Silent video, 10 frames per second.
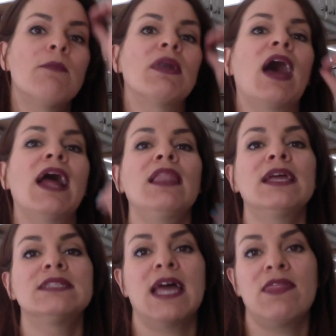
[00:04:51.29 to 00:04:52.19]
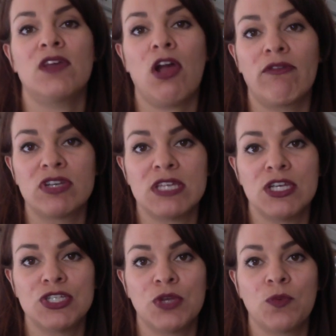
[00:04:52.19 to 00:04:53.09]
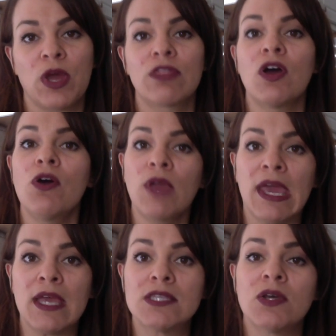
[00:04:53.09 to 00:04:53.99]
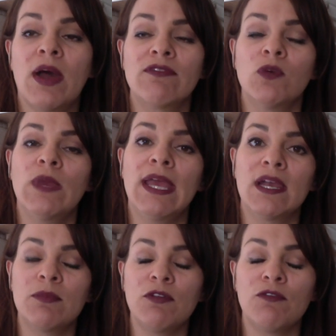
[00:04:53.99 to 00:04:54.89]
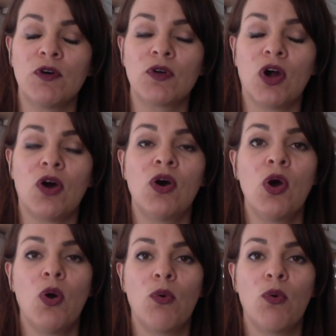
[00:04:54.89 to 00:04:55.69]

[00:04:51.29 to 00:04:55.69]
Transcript: but I like to end the conversation with, okay, so after we hang up the phone call,